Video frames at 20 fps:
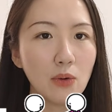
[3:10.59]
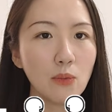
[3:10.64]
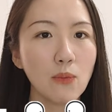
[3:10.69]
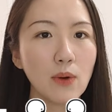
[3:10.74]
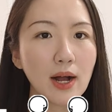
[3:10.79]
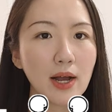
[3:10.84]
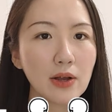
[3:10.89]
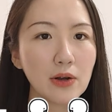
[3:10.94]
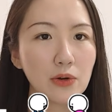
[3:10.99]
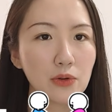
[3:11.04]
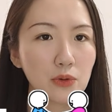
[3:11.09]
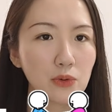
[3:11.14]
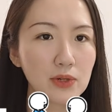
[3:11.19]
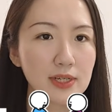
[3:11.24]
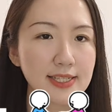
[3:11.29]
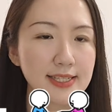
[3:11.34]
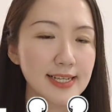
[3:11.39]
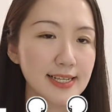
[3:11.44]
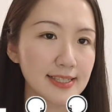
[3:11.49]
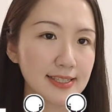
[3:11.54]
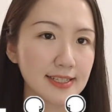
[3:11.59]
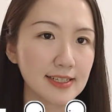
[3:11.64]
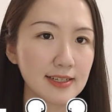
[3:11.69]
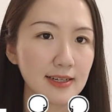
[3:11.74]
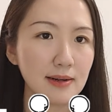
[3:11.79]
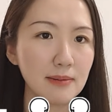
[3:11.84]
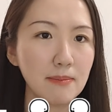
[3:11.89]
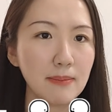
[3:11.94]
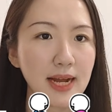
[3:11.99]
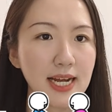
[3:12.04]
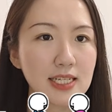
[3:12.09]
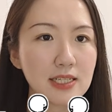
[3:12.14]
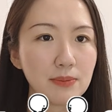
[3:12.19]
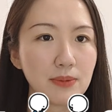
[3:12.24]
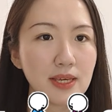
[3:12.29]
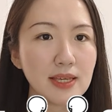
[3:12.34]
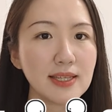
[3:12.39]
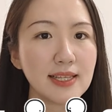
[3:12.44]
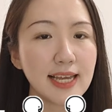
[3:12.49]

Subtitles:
while your sister might be